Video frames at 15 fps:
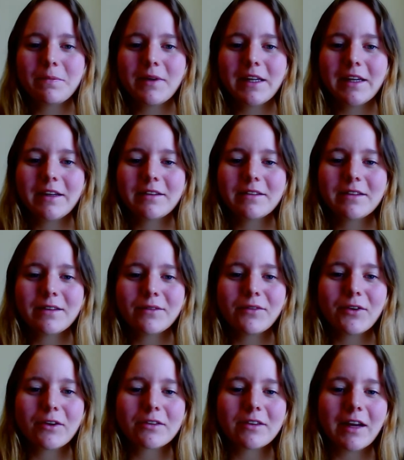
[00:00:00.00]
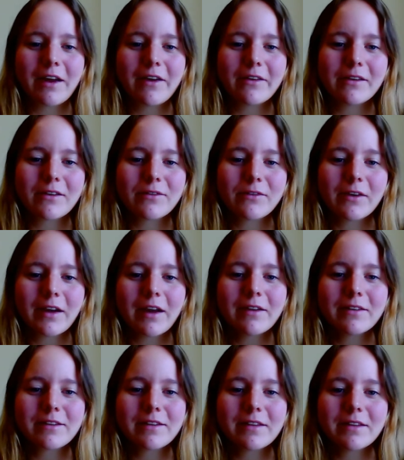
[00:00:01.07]
bleached a washload of
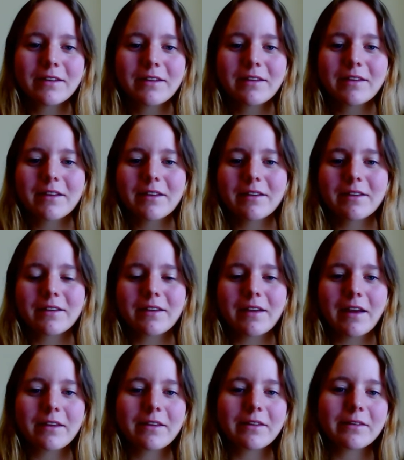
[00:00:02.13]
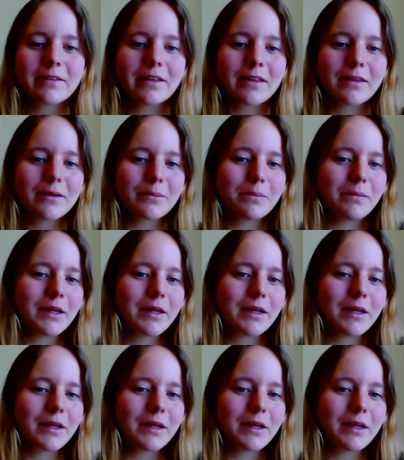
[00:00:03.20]
clothes because I thought the